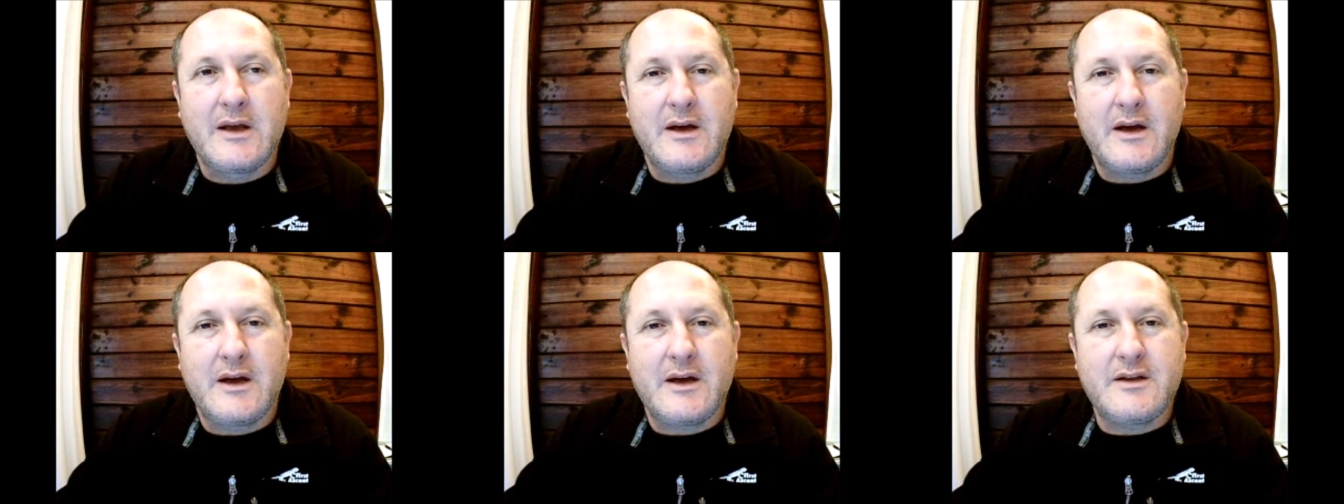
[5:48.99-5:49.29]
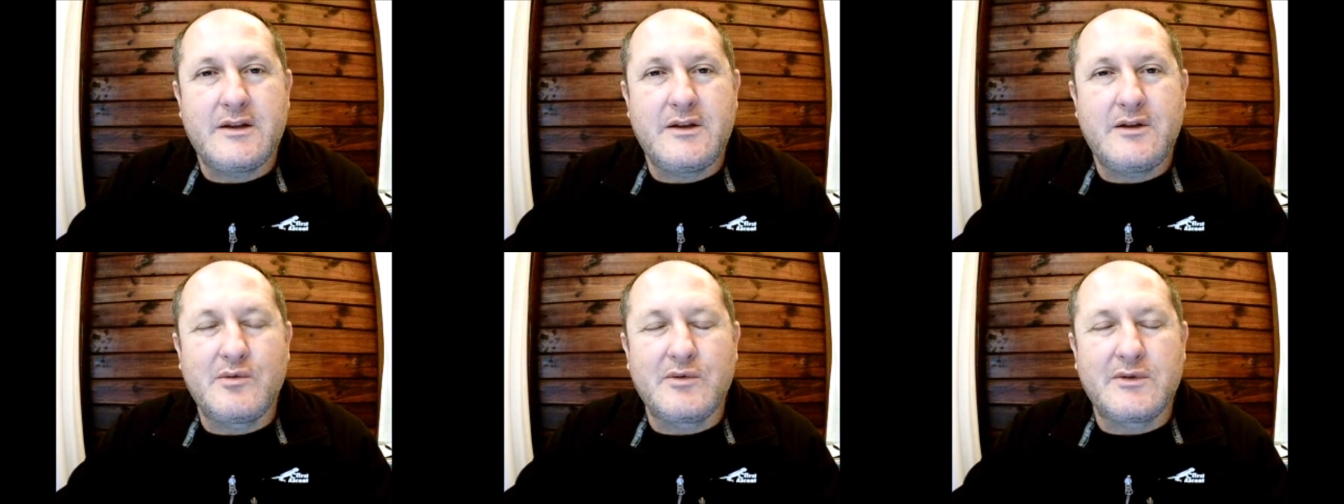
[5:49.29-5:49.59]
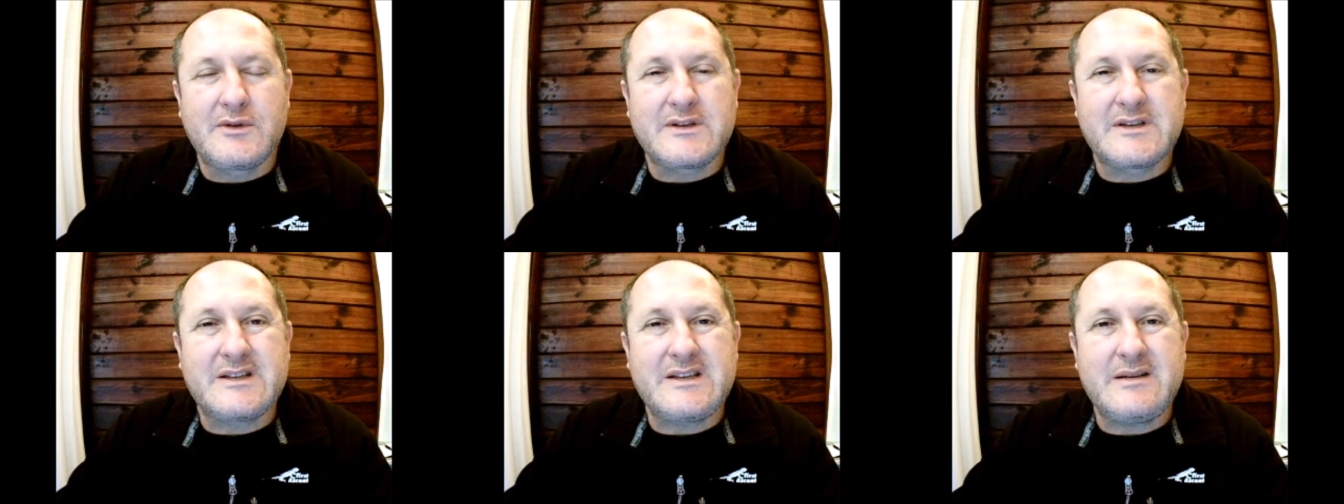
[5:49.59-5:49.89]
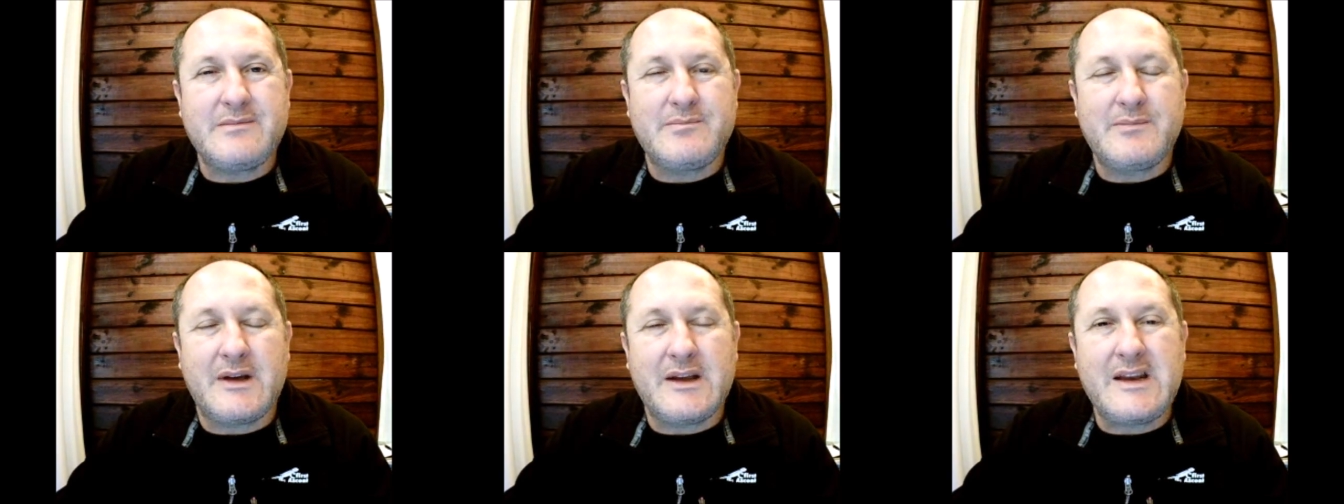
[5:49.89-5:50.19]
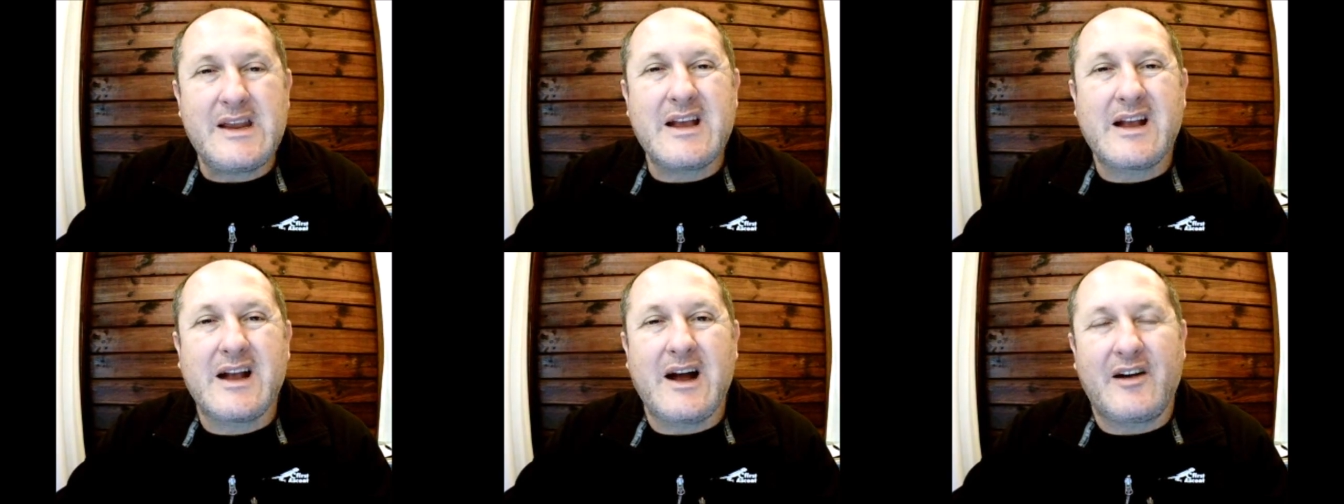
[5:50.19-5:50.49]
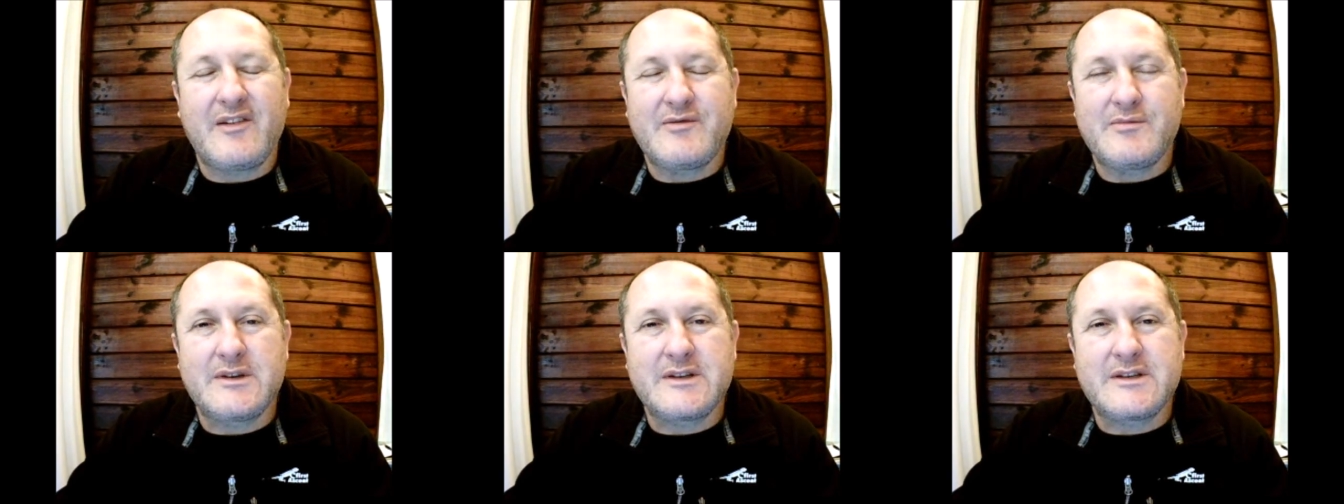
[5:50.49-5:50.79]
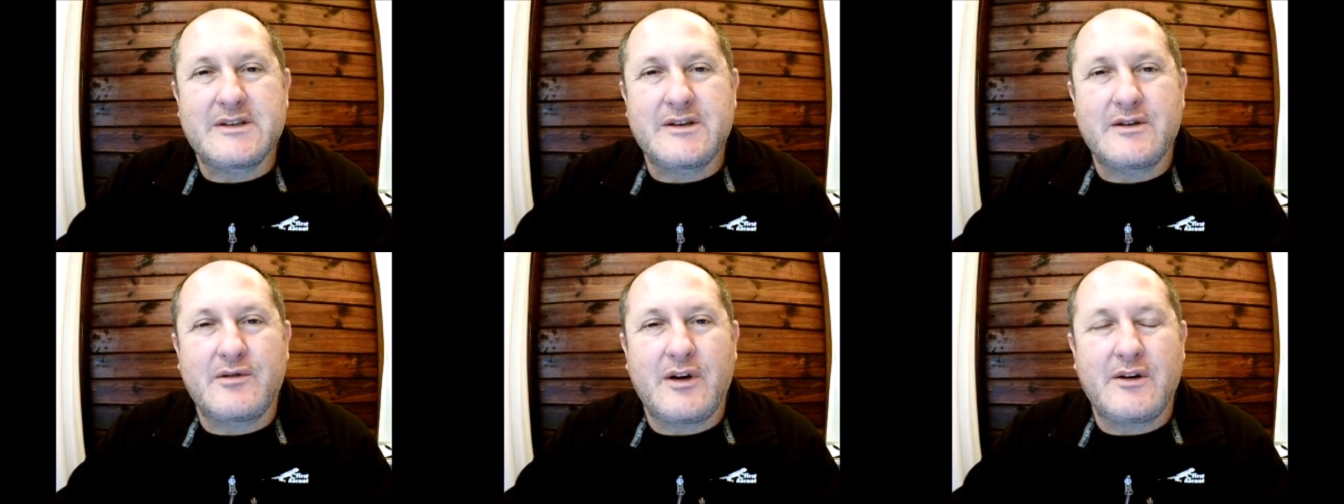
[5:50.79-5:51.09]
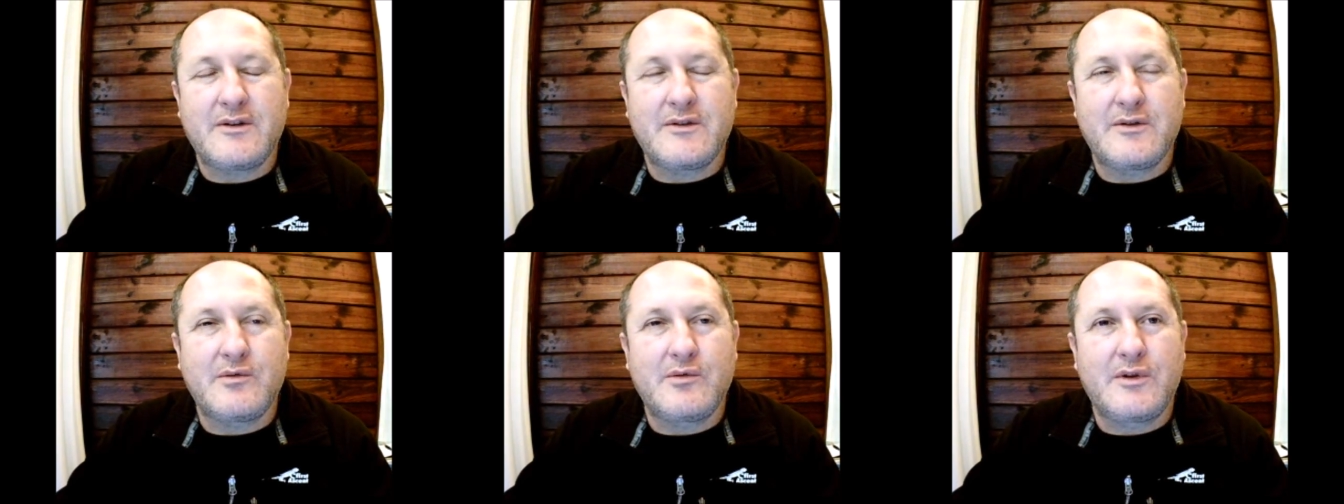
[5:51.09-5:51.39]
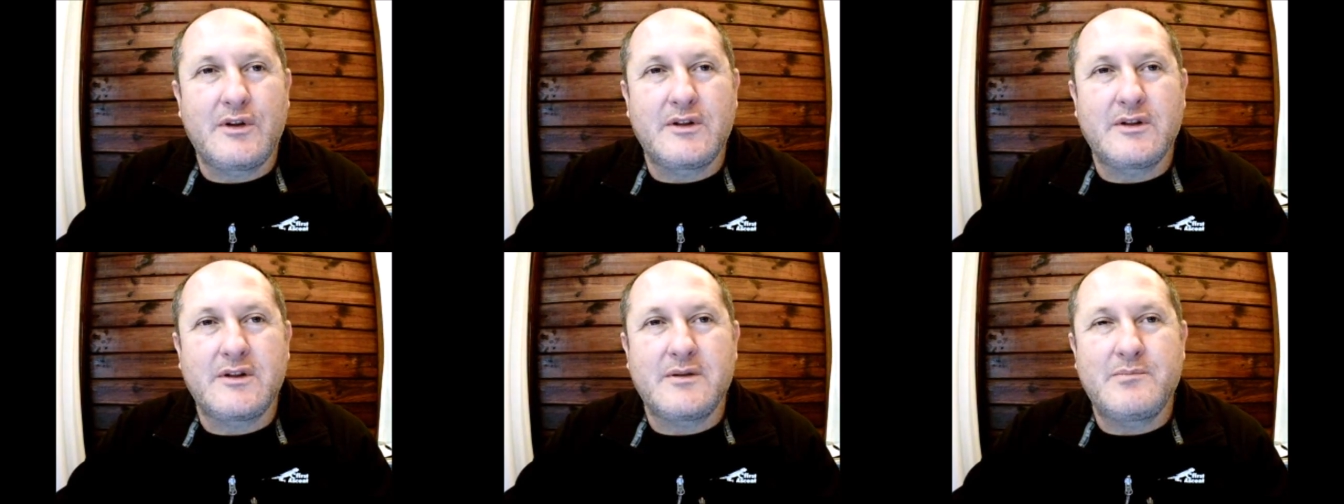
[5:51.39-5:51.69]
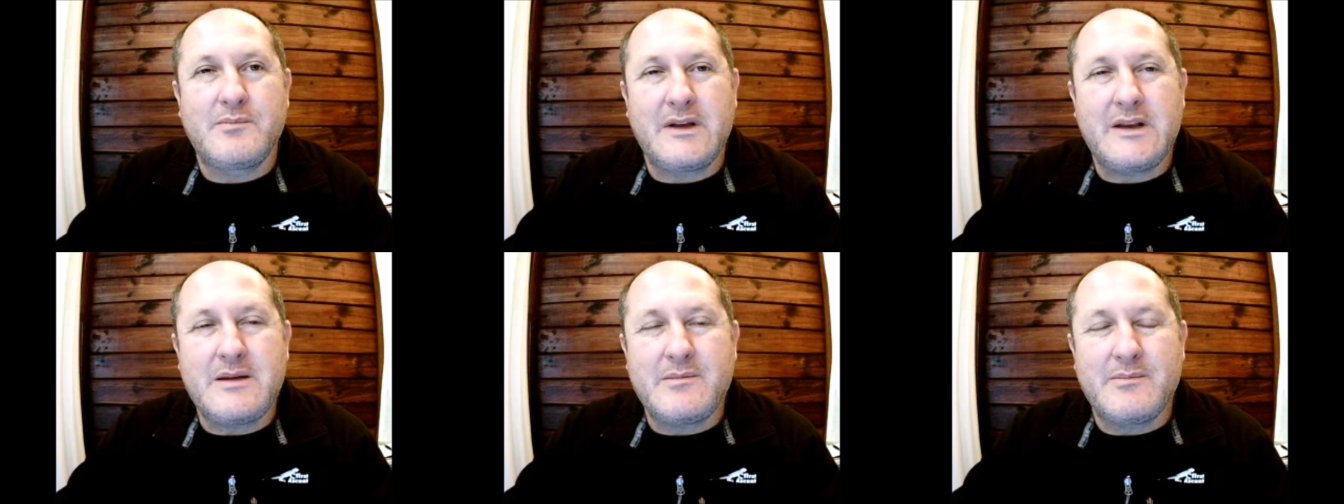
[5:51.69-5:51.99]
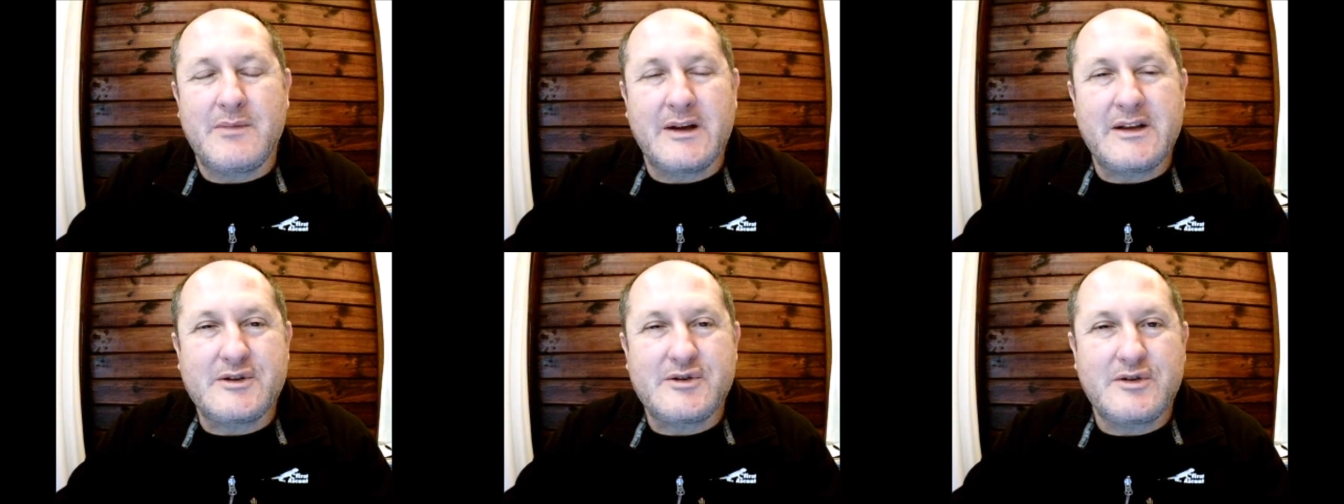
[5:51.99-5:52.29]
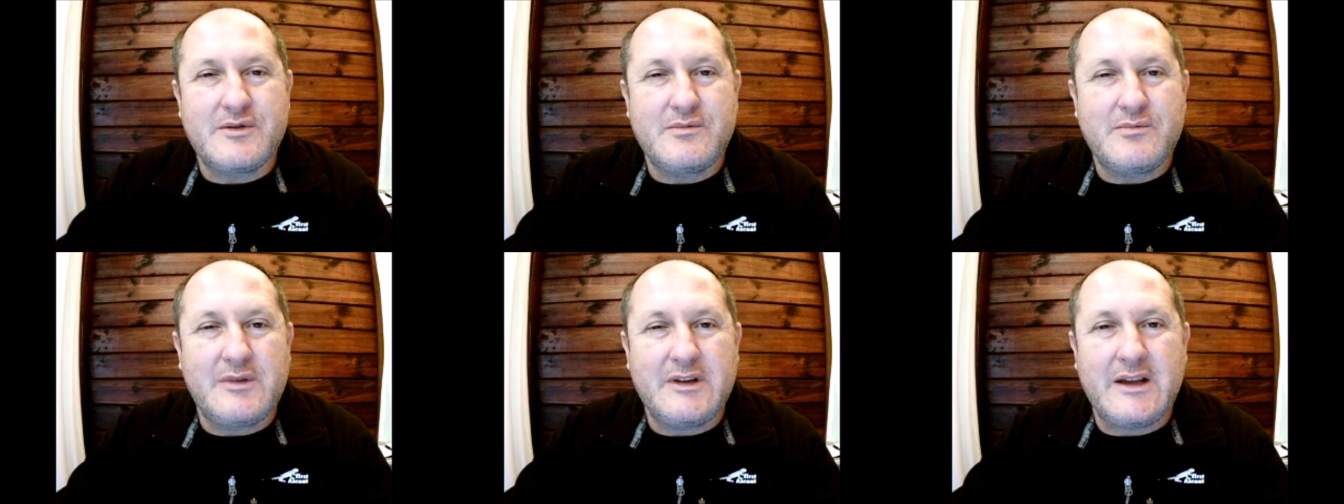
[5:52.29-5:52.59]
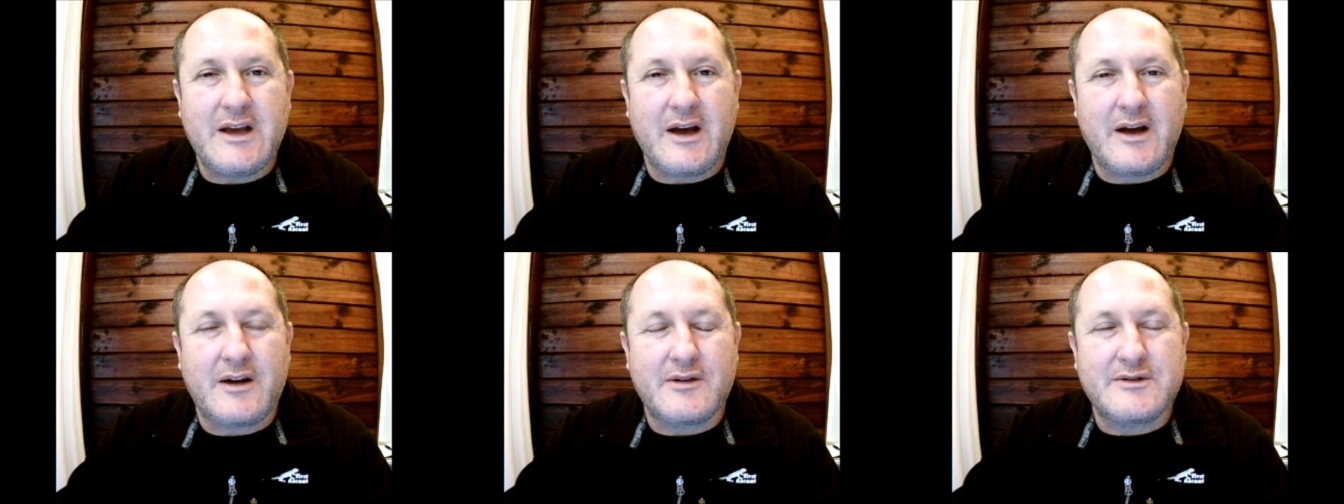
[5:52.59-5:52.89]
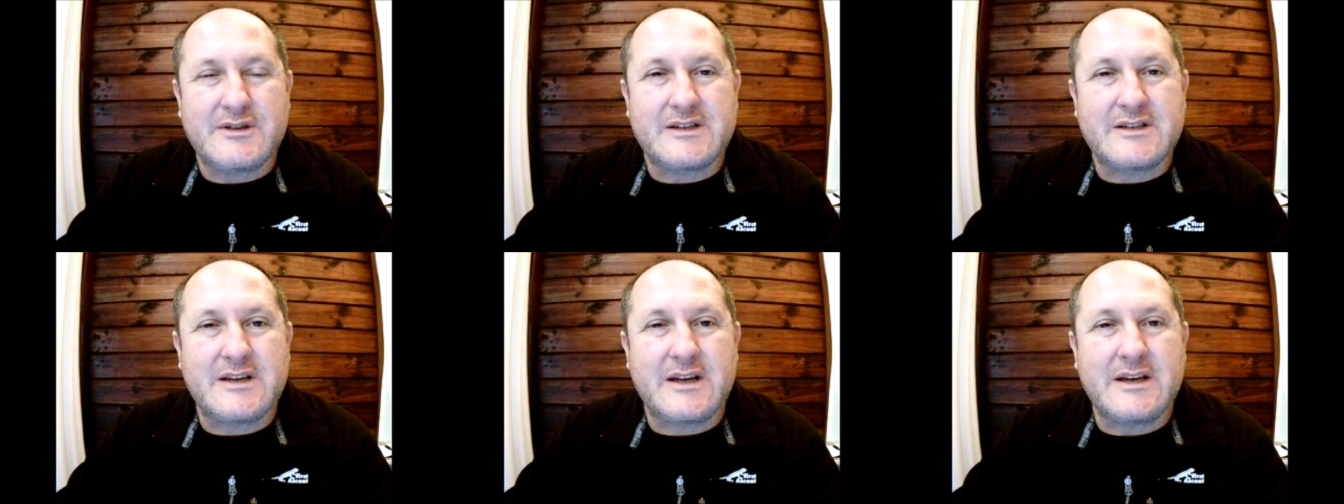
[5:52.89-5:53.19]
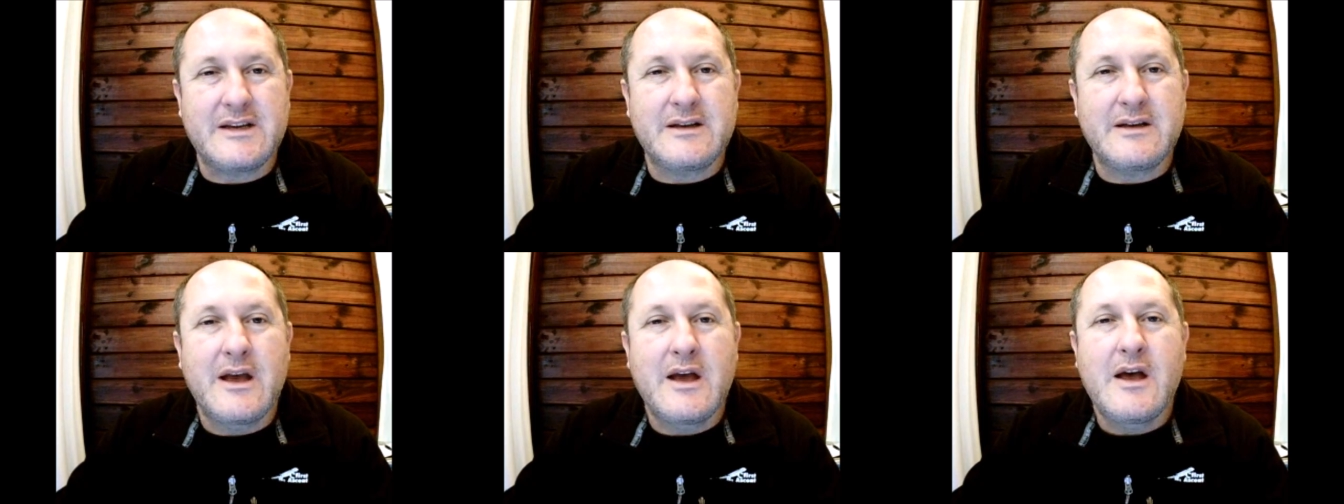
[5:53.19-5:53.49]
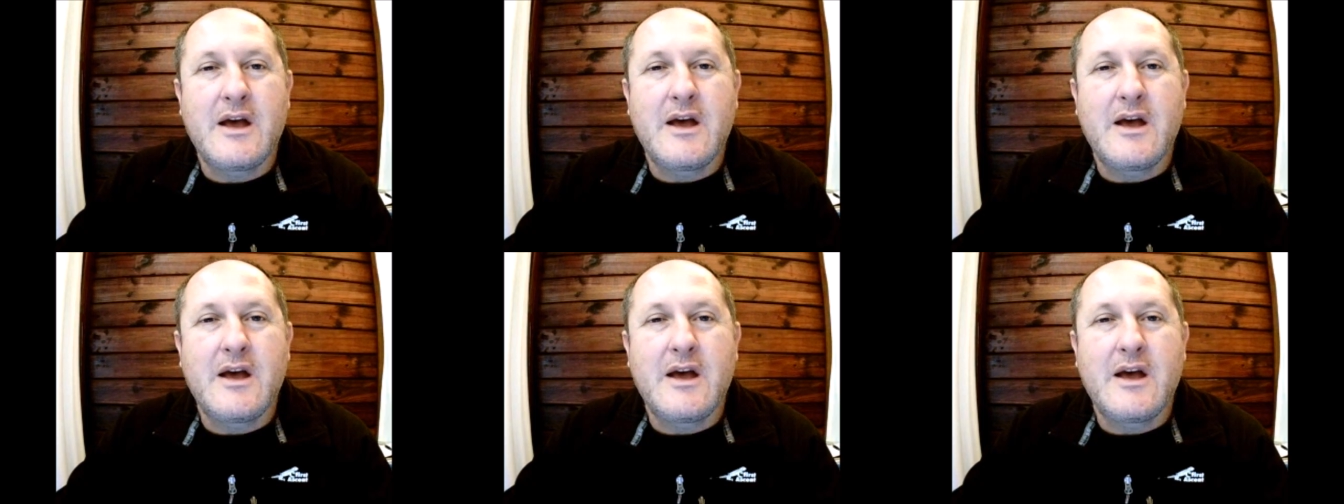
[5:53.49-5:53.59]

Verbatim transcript: And you will see many governments around the world and many mainstream media houses saying,